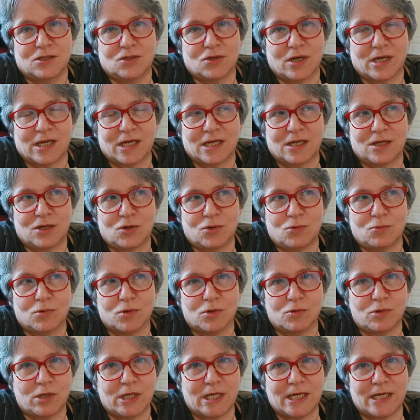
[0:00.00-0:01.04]
so I can do
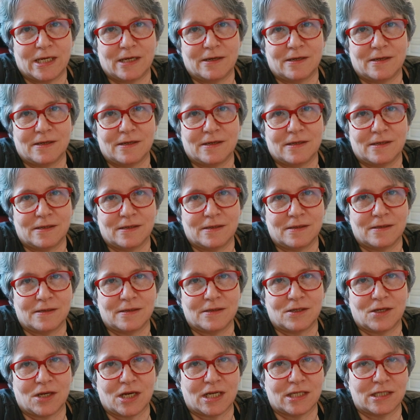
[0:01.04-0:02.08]
rooting
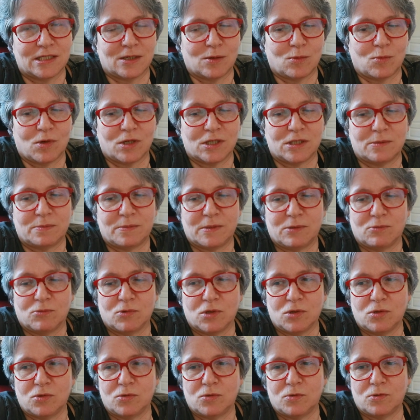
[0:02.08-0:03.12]
you guys can watch me
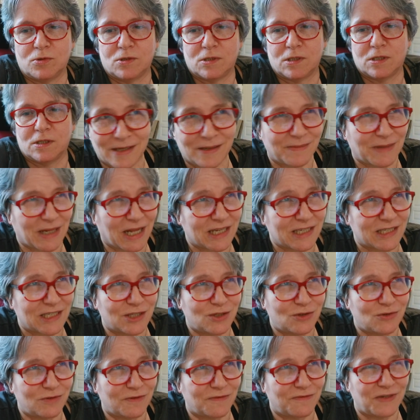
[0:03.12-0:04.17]
root. I'd like
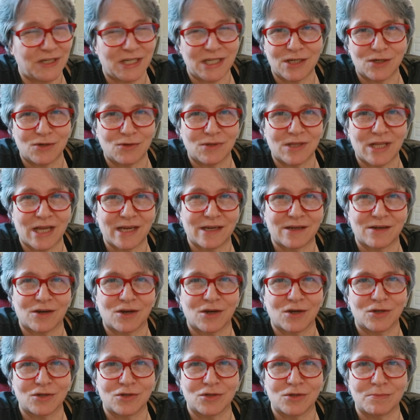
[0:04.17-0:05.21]
to do a video like
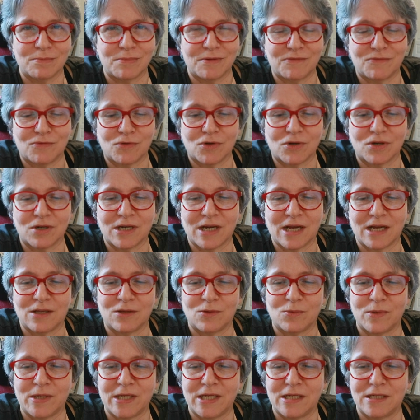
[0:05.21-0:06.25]
on or before
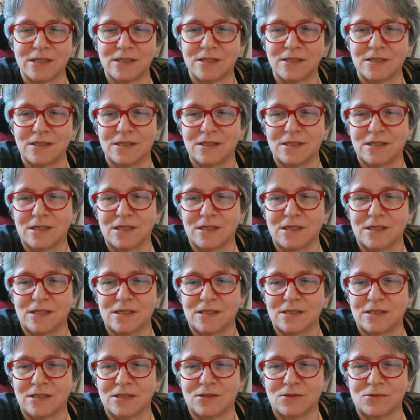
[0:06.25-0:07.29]
Halloween.
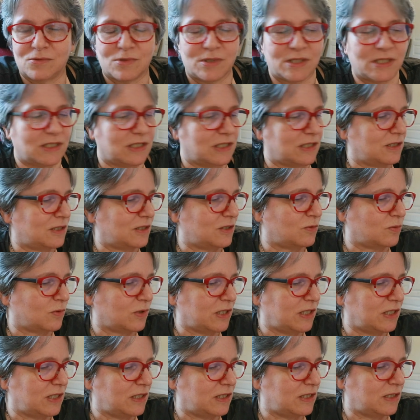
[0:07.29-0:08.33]
Uh, what is it, the
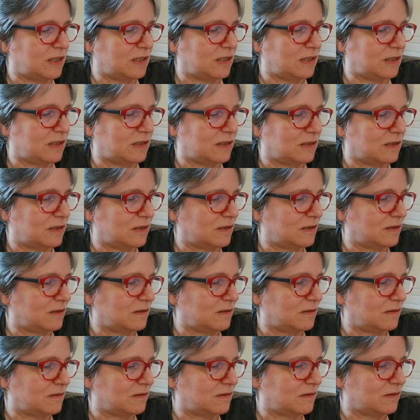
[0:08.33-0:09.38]
20,
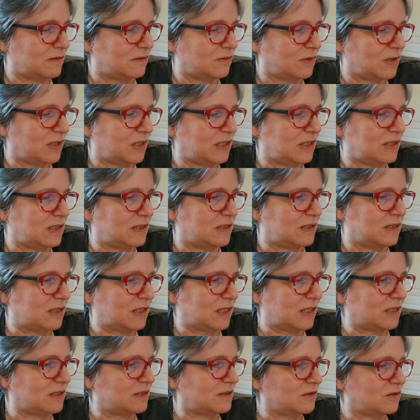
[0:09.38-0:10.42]

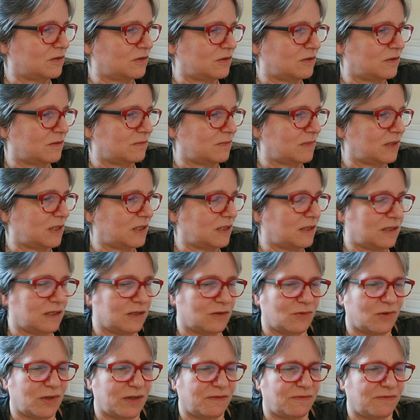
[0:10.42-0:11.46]
26 or something?
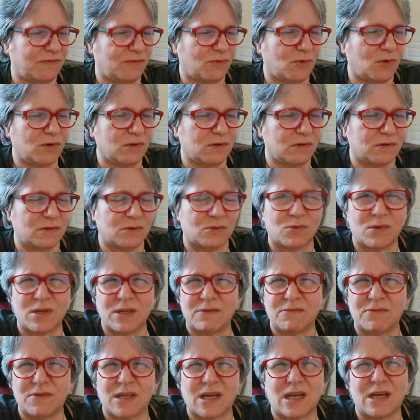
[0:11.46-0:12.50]
24th?
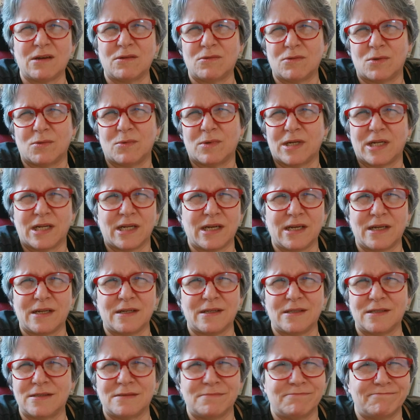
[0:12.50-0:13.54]
25th? I don't know what day
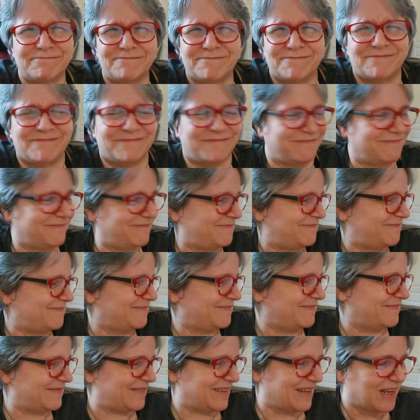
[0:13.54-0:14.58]
it
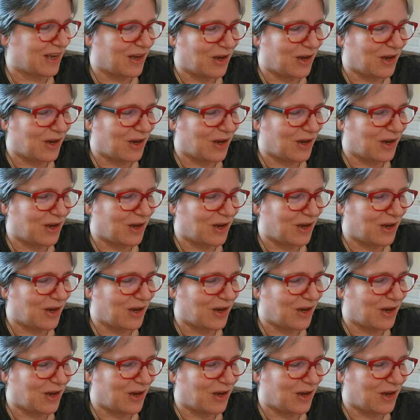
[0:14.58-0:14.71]
is.